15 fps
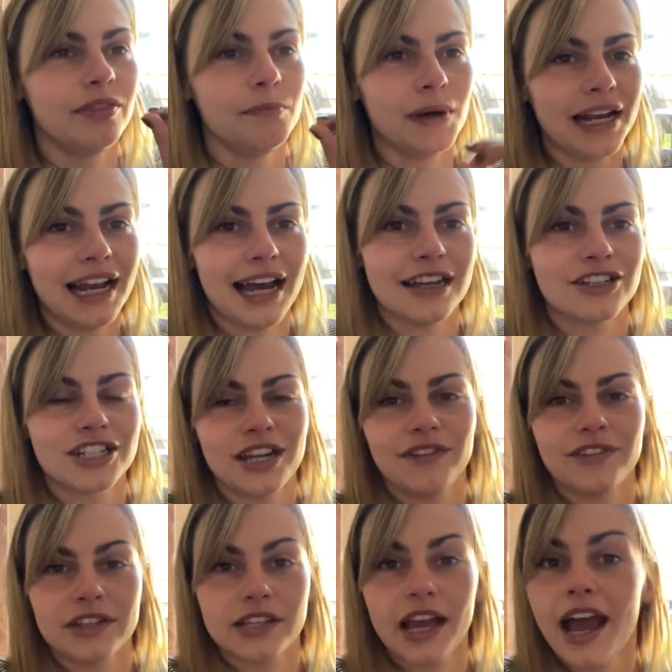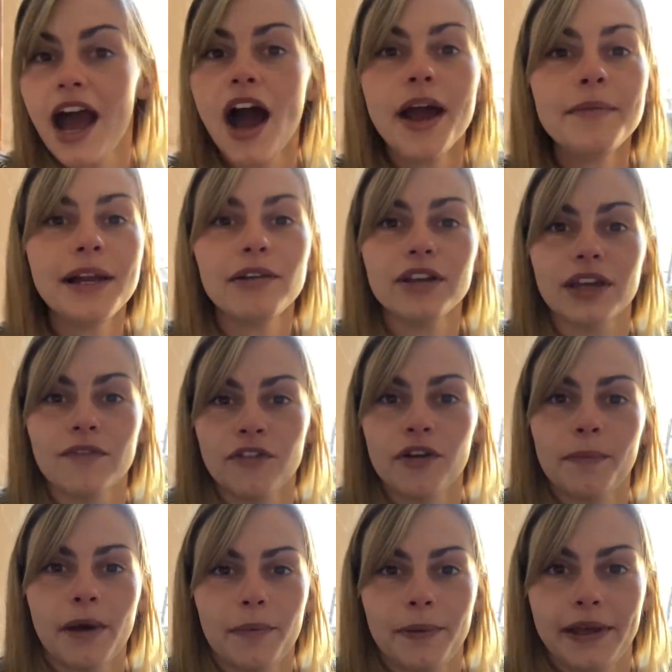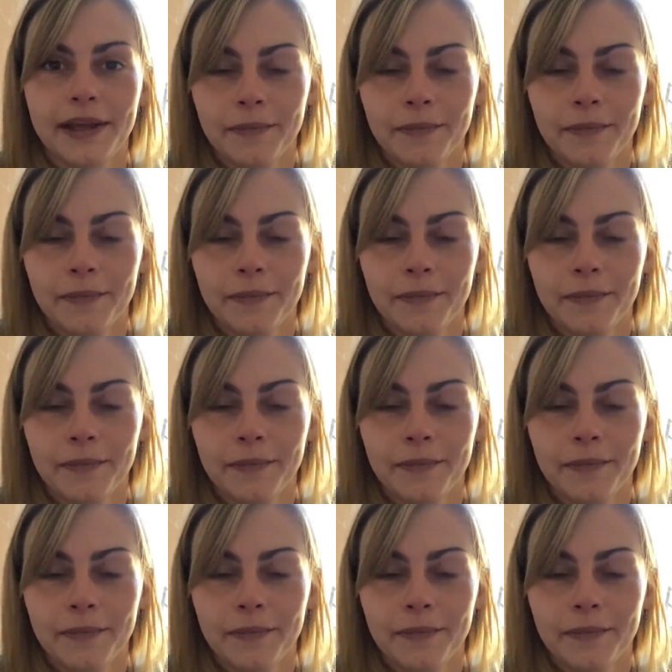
my last shift, I was like, I'm now looking for a puppy.